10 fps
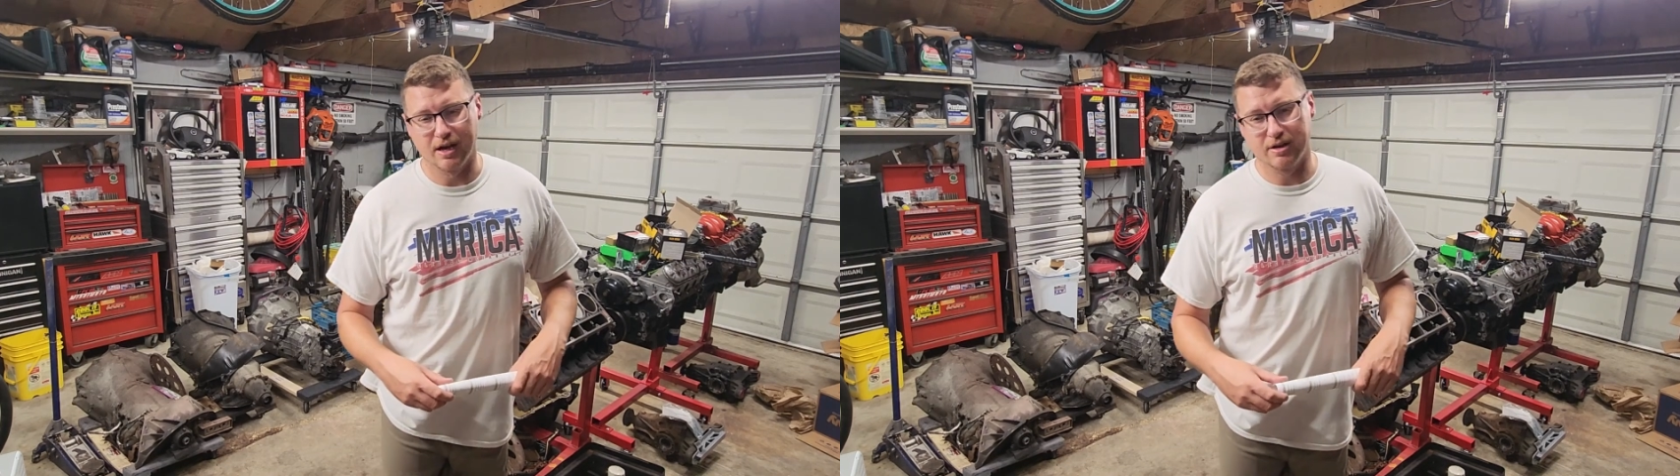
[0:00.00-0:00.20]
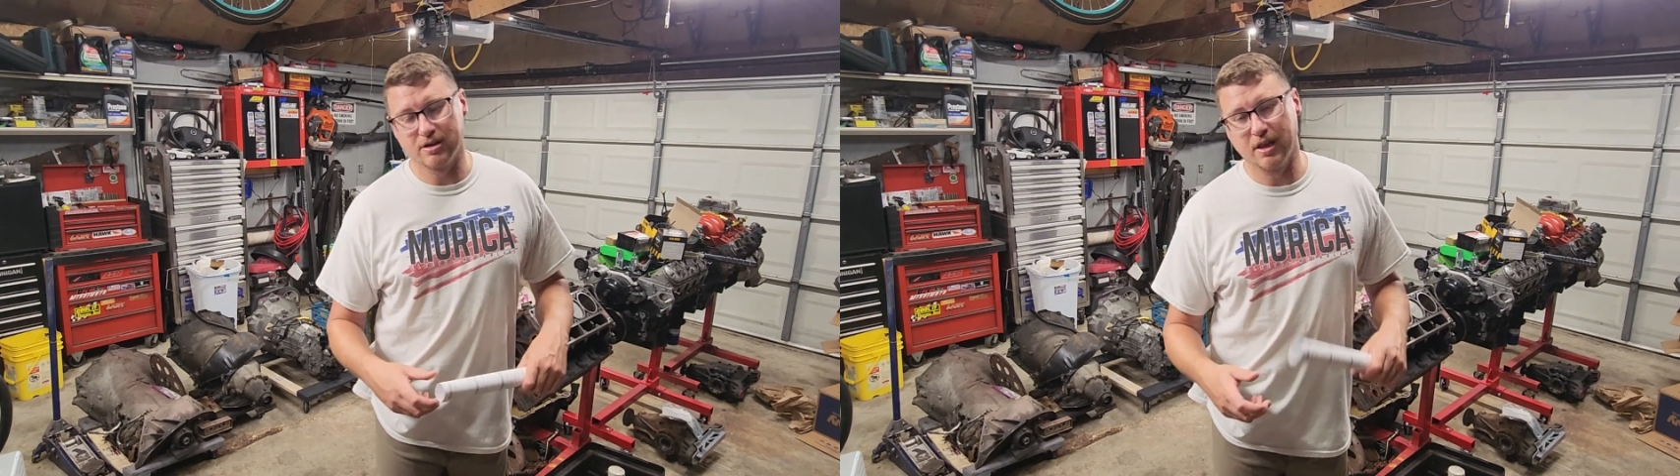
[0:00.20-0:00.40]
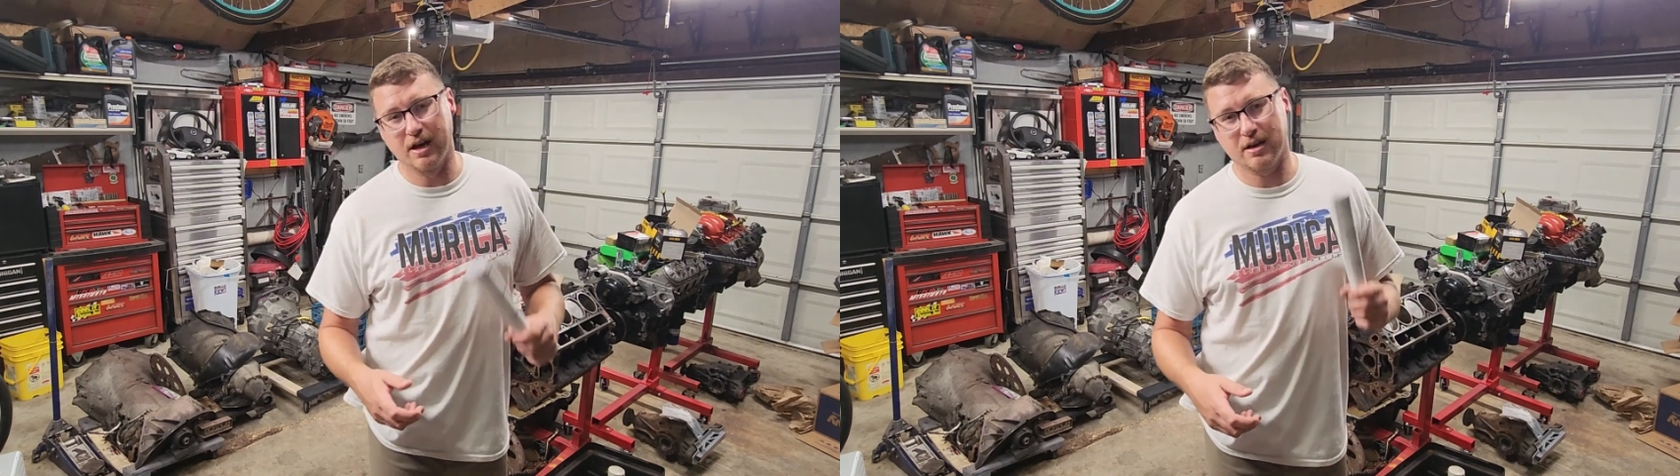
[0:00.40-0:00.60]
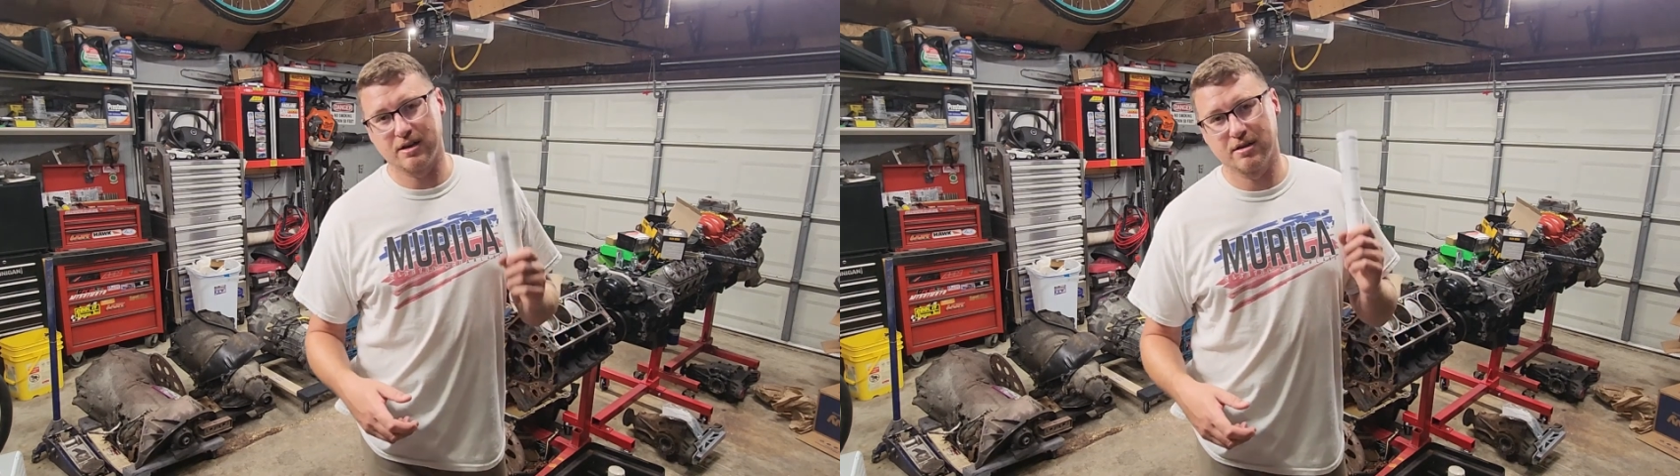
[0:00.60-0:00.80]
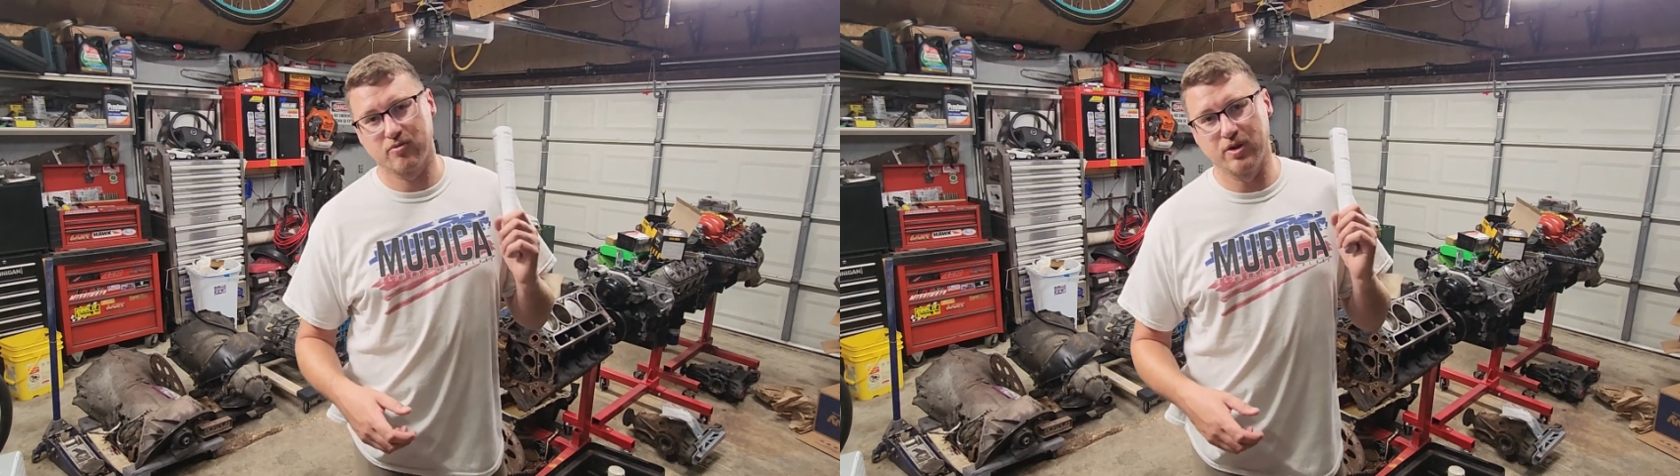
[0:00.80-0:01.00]
Good
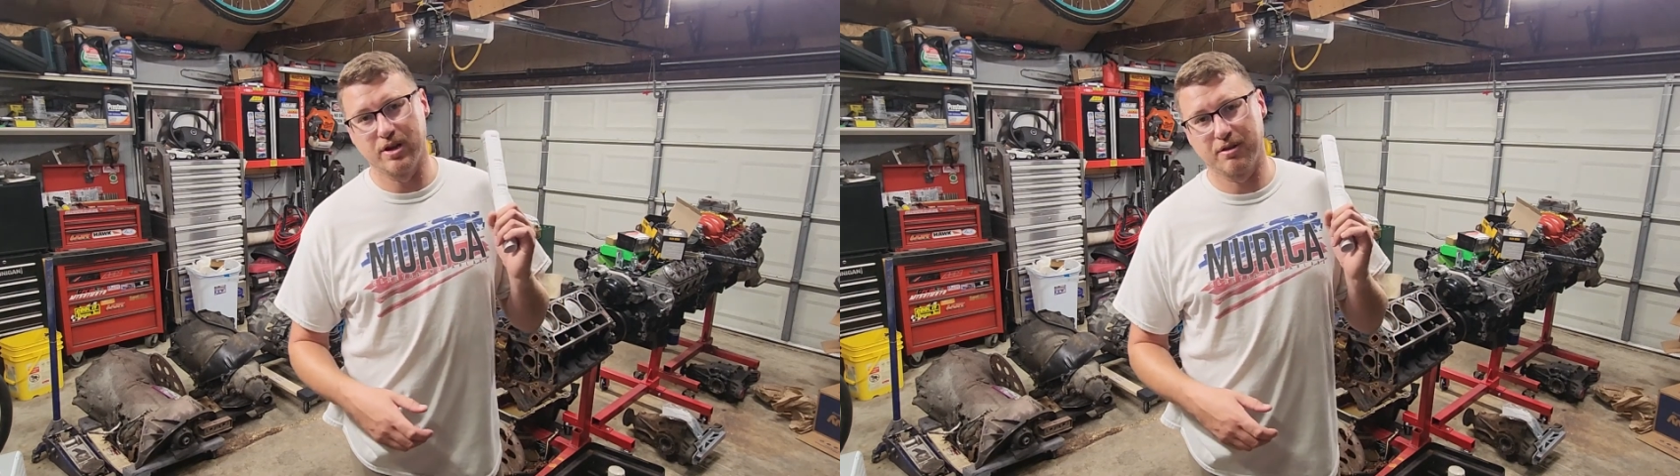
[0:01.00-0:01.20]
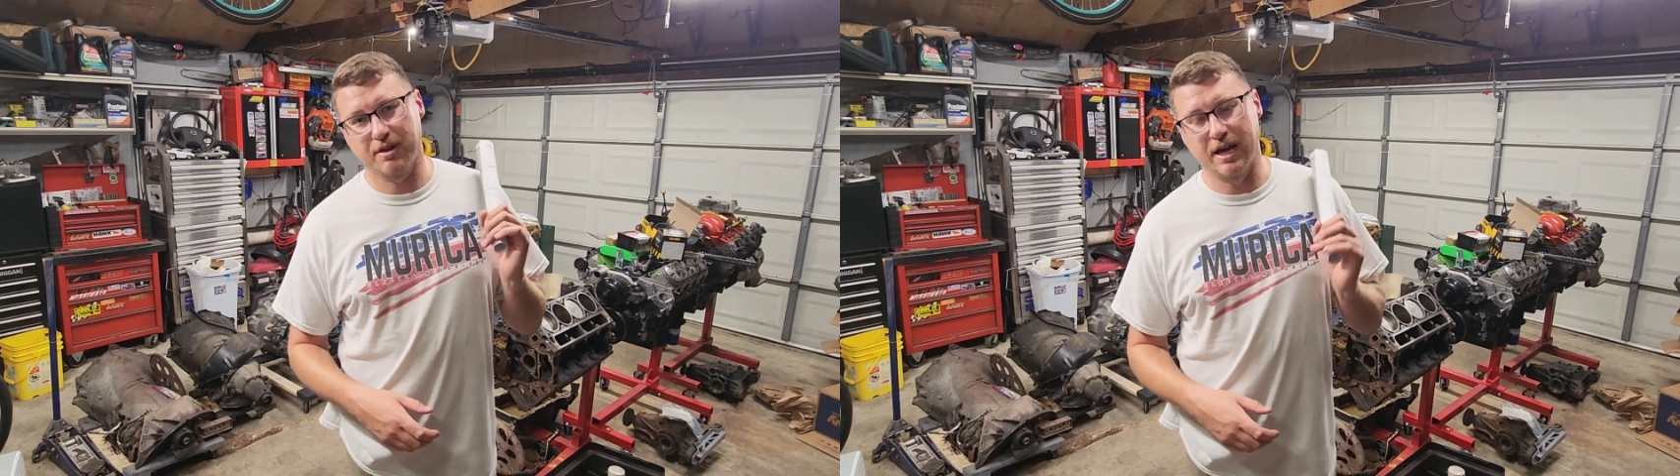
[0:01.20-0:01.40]
luck with